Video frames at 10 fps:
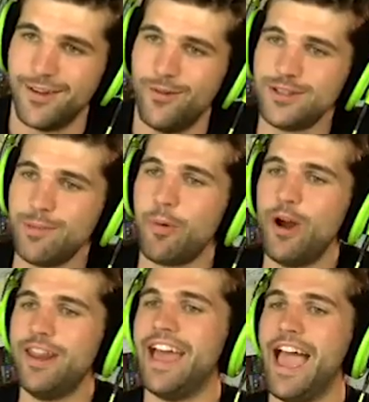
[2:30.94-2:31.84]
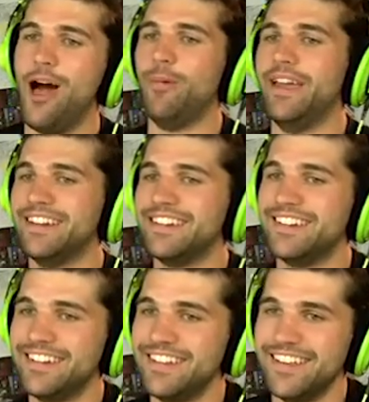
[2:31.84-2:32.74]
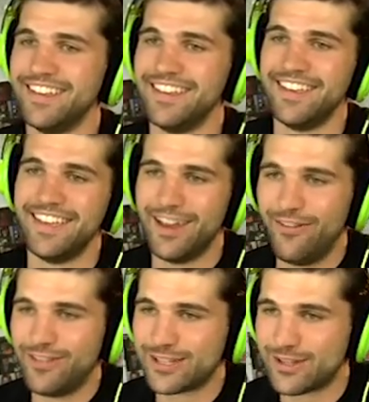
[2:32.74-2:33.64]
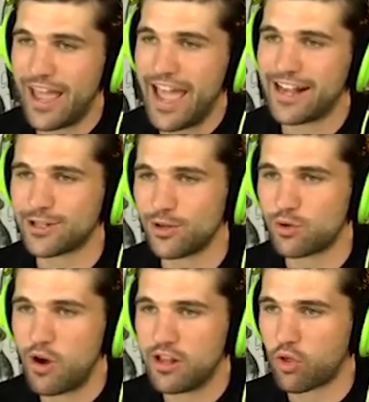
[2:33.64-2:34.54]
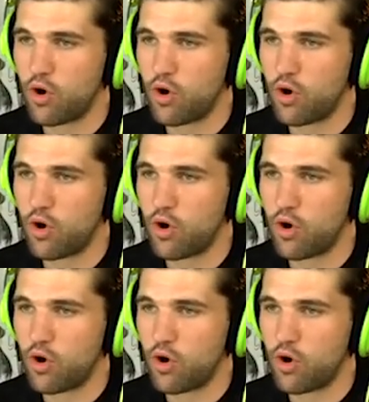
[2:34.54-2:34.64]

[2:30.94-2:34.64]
What's the point of the helmet if this axe goes right